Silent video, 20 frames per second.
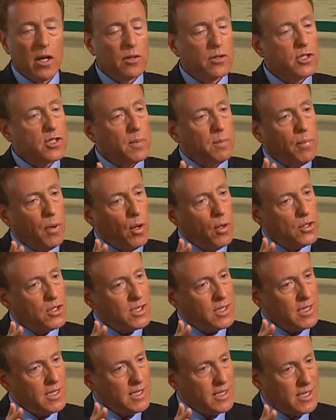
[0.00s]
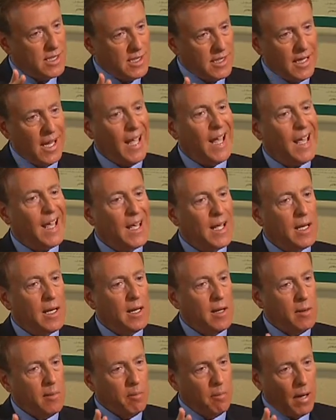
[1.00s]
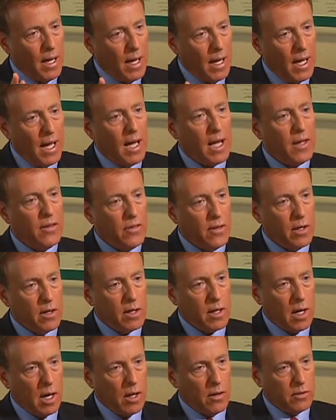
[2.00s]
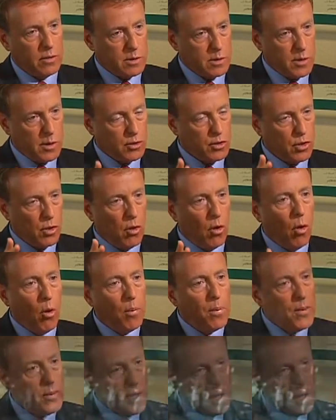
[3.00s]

are supposed to stand behind their car. They're supposed to open